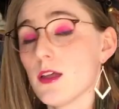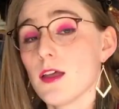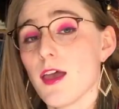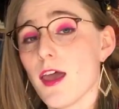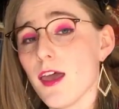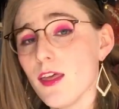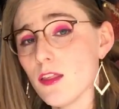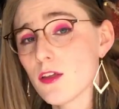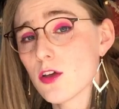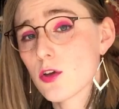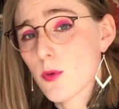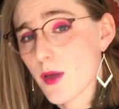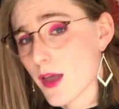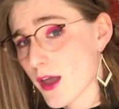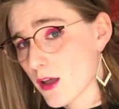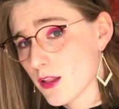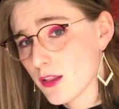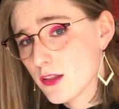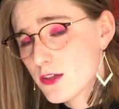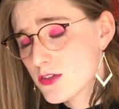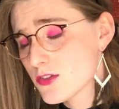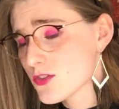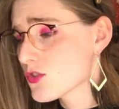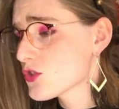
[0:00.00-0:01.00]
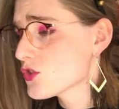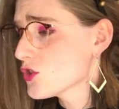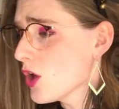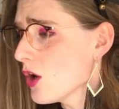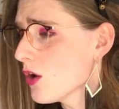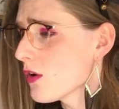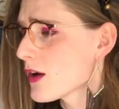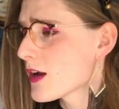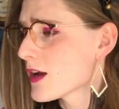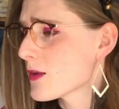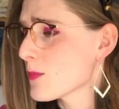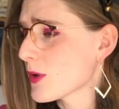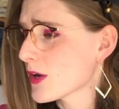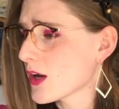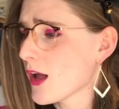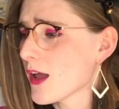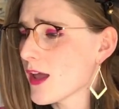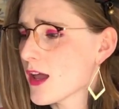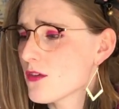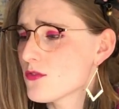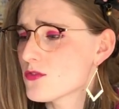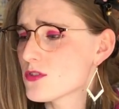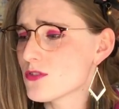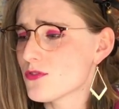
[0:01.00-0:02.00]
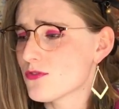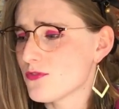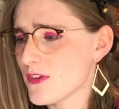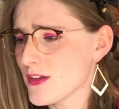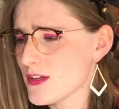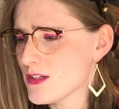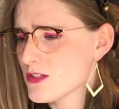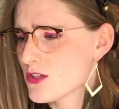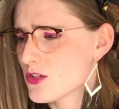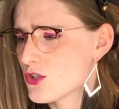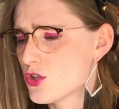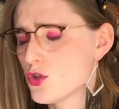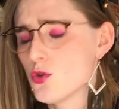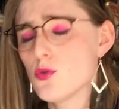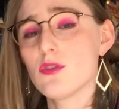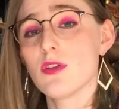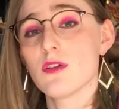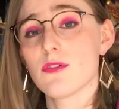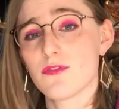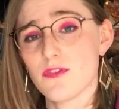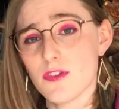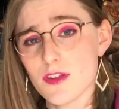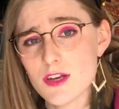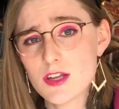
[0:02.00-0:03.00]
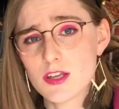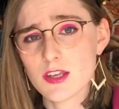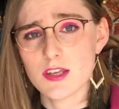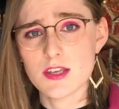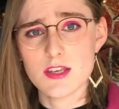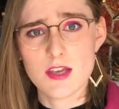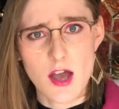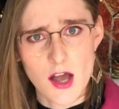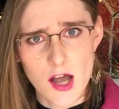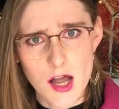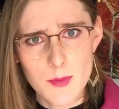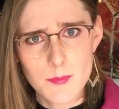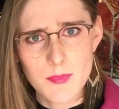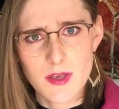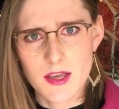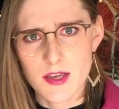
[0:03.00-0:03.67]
Hello, Alice. Sorry, but I have defected to the finicky army.